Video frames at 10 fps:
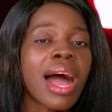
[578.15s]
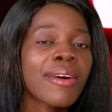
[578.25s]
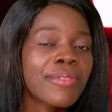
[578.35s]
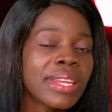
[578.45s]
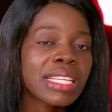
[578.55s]

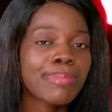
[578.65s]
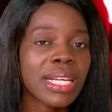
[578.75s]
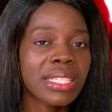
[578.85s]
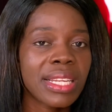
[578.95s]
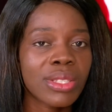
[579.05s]
affiliate
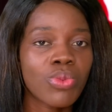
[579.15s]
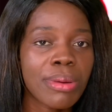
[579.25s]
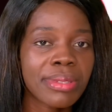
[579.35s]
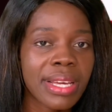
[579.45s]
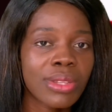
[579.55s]
partners
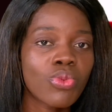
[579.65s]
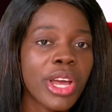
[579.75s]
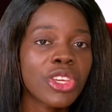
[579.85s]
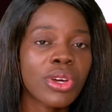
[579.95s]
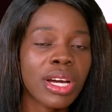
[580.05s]
website,
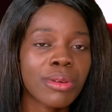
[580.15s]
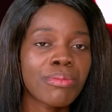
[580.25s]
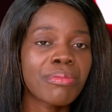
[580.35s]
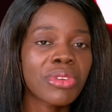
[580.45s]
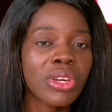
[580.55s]
where you
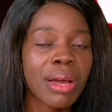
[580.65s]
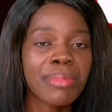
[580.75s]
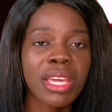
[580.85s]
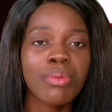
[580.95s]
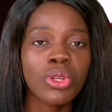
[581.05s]
can
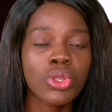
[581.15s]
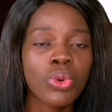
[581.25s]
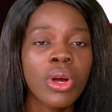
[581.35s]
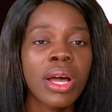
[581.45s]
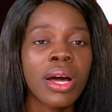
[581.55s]
be able
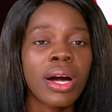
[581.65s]
to